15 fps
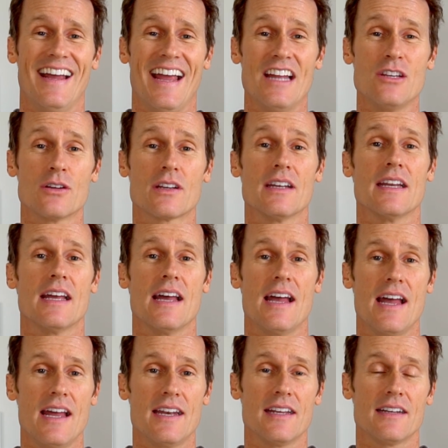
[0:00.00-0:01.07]
And you can
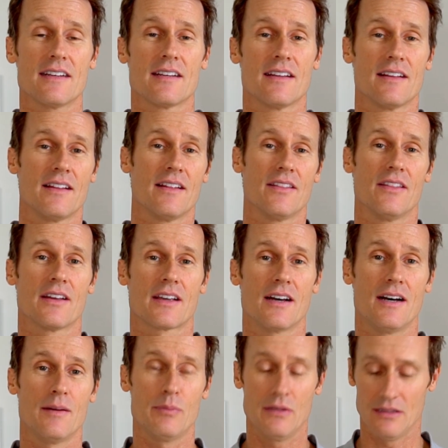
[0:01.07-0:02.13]
edit the
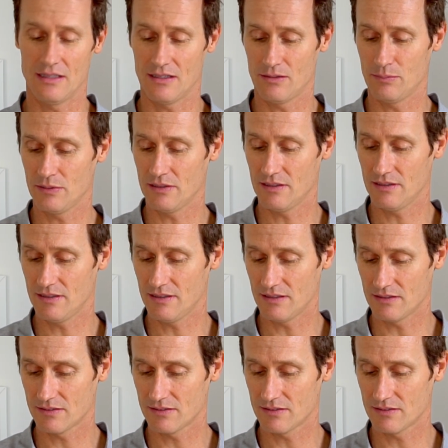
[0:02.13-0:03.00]
copy that'll be on there.